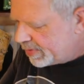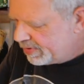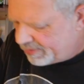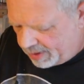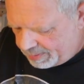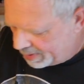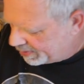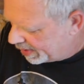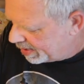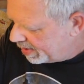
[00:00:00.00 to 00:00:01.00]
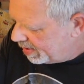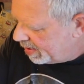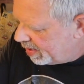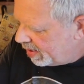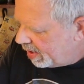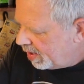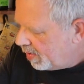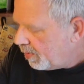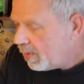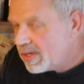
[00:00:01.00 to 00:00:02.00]
sorry about that,
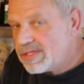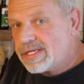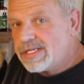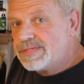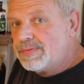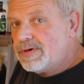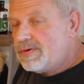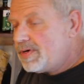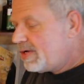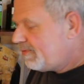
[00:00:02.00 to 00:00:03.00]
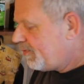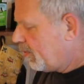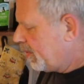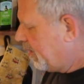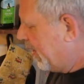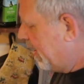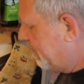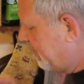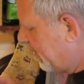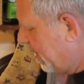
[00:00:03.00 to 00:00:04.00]
1 teaspoon, 4
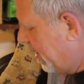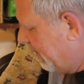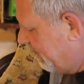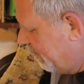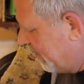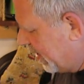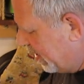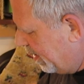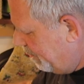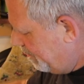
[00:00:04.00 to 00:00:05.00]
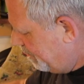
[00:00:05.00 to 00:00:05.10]
grams of vanilla,